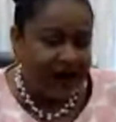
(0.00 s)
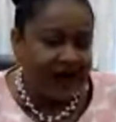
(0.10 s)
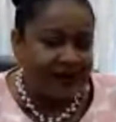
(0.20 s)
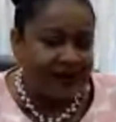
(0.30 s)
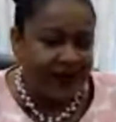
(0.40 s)

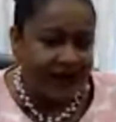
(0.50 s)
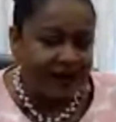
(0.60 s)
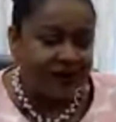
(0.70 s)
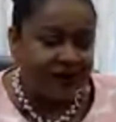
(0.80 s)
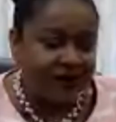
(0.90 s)
And
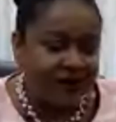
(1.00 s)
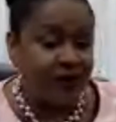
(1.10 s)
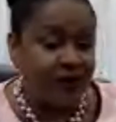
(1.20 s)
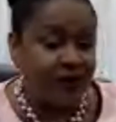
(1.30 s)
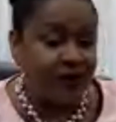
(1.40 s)
then, and
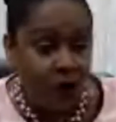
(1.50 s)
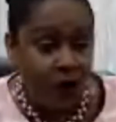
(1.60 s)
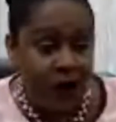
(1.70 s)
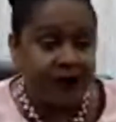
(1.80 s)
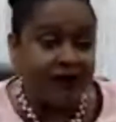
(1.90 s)
then you would
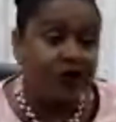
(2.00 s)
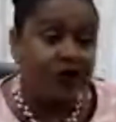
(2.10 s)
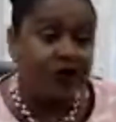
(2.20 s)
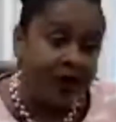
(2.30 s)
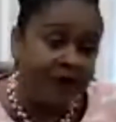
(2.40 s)
cook and
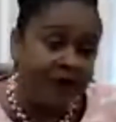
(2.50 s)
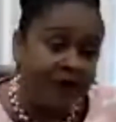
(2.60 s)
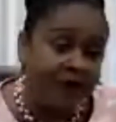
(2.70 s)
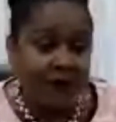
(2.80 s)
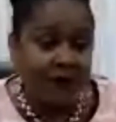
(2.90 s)
so on for the
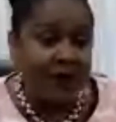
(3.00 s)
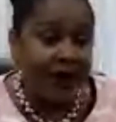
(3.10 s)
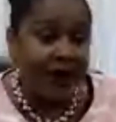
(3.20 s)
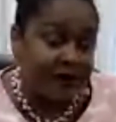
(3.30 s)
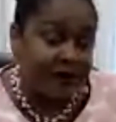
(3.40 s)
people who were
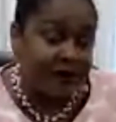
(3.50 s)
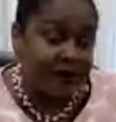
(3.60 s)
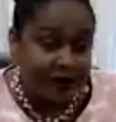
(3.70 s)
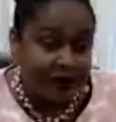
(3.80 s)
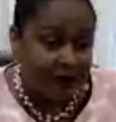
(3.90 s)
helping you to
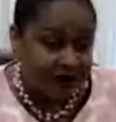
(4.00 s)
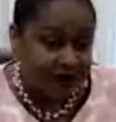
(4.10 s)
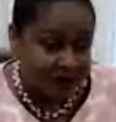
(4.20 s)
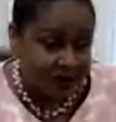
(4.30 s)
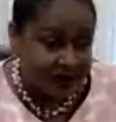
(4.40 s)
build your house
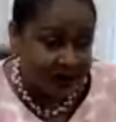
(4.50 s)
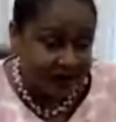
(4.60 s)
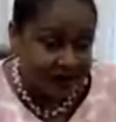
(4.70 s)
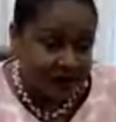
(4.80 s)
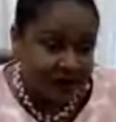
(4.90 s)
and put it
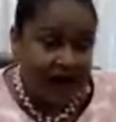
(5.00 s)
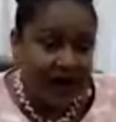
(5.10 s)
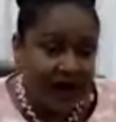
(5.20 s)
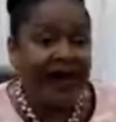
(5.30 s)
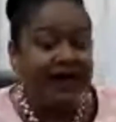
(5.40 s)
together.
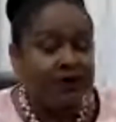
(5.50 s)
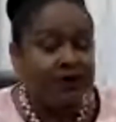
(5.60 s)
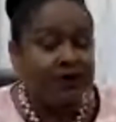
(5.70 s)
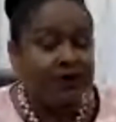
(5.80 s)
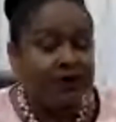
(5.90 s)
And next
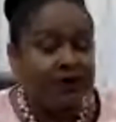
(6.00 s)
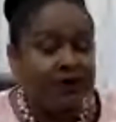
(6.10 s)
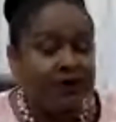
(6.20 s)
weekend, we would